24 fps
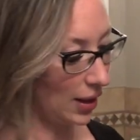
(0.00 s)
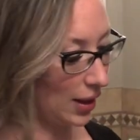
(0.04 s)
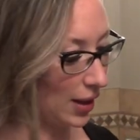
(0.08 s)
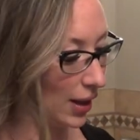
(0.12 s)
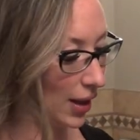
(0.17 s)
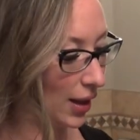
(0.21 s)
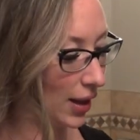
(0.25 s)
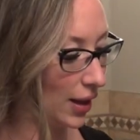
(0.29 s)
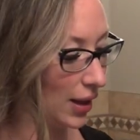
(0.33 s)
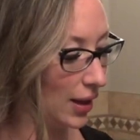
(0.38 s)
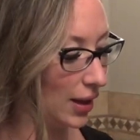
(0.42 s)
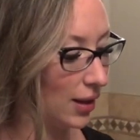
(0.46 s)

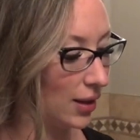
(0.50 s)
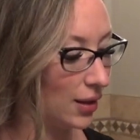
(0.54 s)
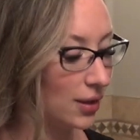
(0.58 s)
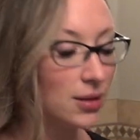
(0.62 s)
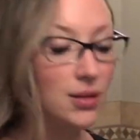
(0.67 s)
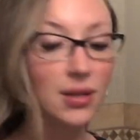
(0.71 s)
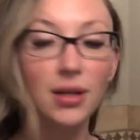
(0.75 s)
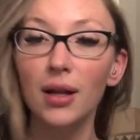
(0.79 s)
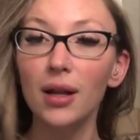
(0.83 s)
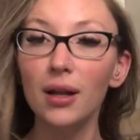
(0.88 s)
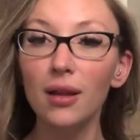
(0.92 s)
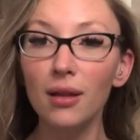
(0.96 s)

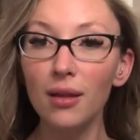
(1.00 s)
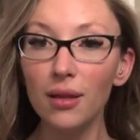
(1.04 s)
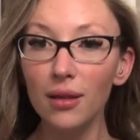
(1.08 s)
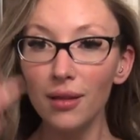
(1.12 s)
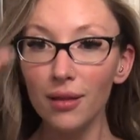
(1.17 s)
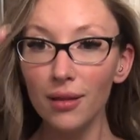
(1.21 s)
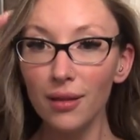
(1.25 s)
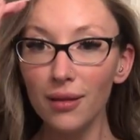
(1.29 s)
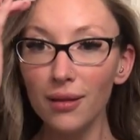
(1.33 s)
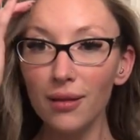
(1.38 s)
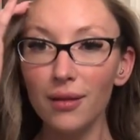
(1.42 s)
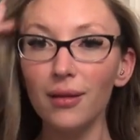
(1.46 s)
And
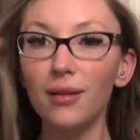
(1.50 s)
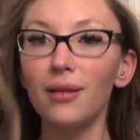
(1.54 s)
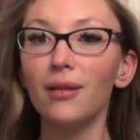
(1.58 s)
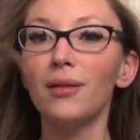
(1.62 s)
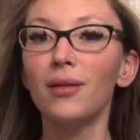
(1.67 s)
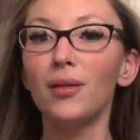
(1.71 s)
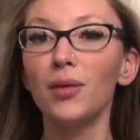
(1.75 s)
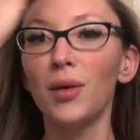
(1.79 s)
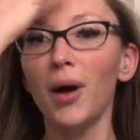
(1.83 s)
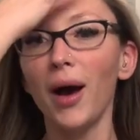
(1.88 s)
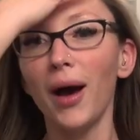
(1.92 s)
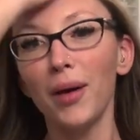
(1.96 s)

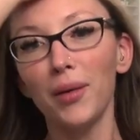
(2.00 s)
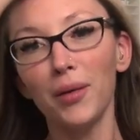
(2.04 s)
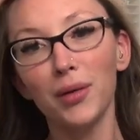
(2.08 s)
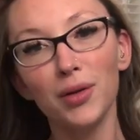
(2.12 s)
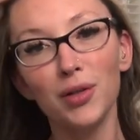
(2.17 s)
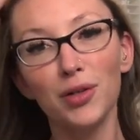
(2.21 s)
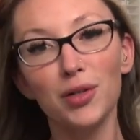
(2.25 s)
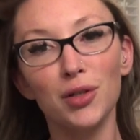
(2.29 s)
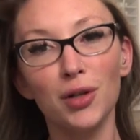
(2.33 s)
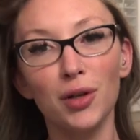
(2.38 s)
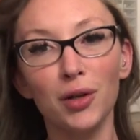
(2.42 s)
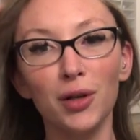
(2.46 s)
I
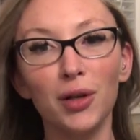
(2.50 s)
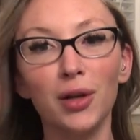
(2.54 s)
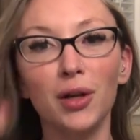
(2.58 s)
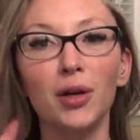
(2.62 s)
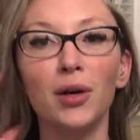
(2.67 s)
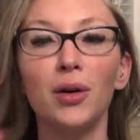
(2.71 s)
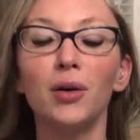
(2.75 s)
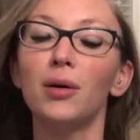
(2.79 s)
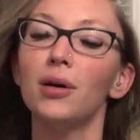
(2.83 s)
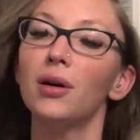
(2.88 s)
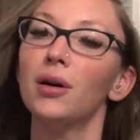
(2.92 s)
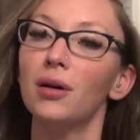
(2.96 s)
will show
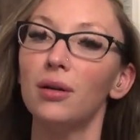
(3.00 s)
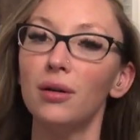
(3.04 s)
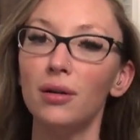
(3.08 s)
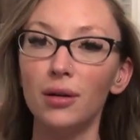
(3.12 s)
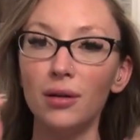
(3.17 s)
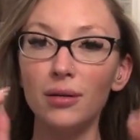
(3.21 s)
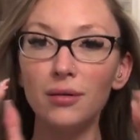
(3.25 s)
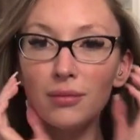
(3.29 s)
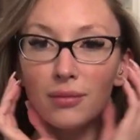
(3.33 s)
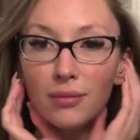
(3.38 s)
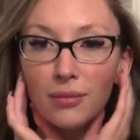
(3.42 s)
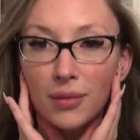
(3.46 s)
you
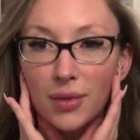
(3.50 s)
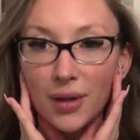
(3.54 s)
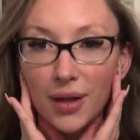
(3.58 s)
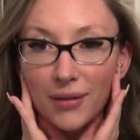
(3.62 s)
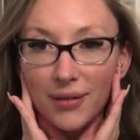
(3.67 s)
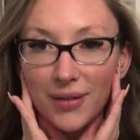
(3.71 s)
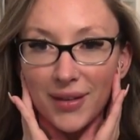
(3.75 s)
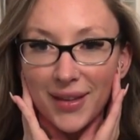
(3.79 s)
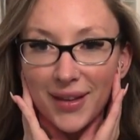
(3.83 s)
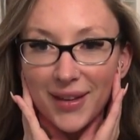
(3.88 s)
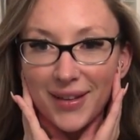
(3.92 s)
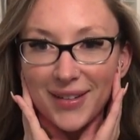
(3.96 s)
what
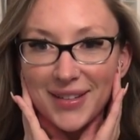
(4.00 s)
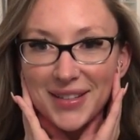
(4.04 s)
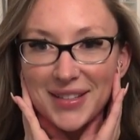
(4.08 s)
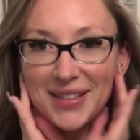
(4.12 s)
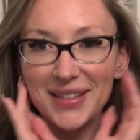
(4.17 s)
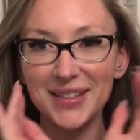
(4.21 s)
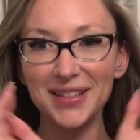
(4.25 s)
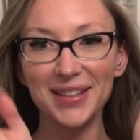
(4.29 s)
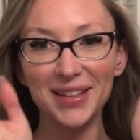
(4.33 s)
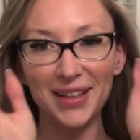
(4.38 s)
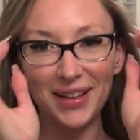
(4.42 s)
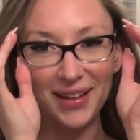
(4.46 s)
everything else
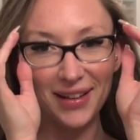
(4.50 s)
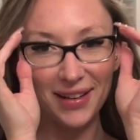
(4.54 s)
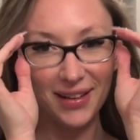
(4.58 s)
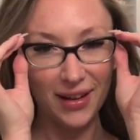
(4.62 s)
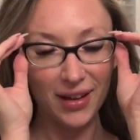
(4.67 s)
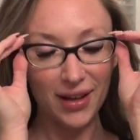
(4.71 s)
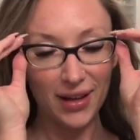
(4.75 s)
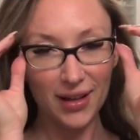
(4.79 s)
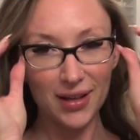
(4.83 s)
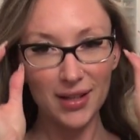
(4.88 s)
looks like.